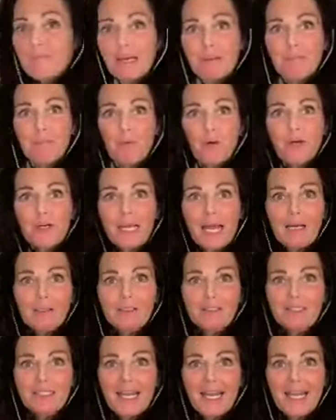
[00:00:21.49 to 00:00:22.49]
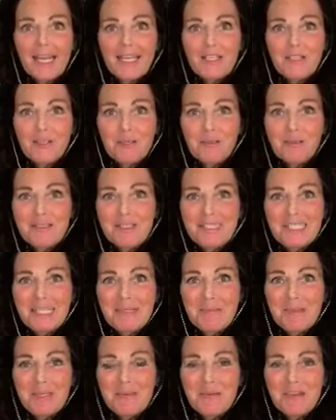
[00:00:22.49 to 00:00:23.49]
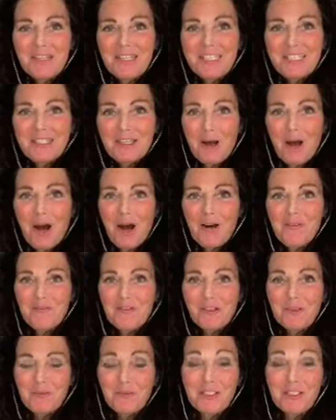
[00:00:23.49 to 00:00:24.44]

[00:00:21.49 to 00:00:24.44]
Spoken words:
my board out today and you don't see me with this often.